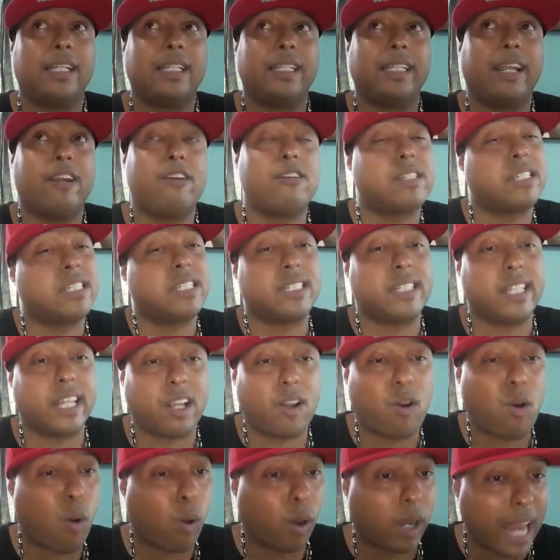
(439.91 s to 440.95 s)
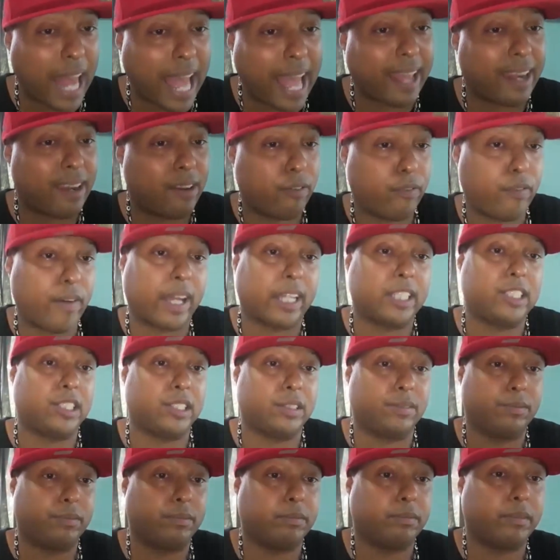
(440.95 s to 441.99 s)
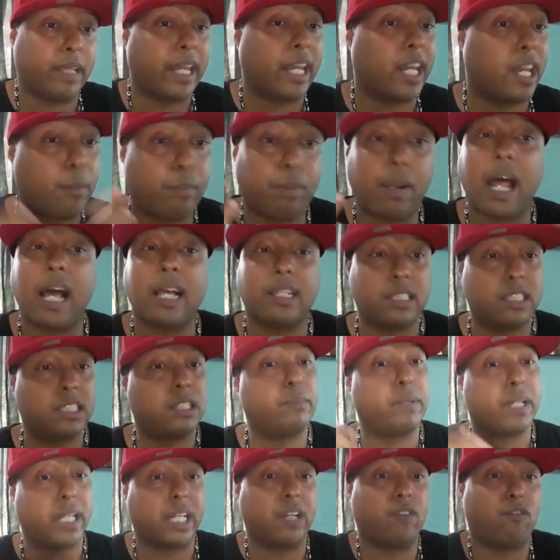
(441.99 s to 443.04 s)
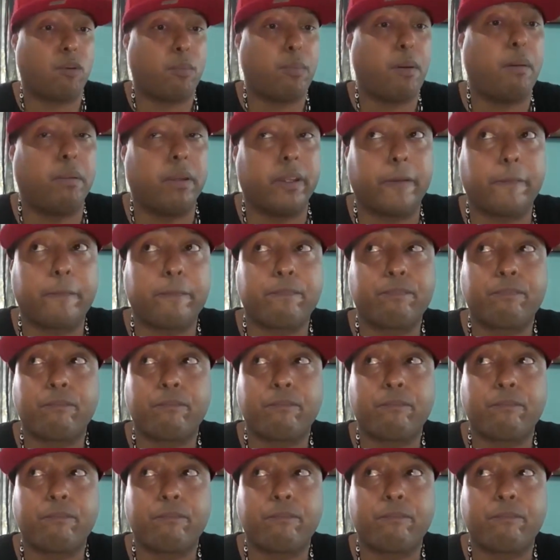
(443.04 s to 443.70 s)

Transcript: There is this thing called Latin affection, and it applies to Dominican Republic.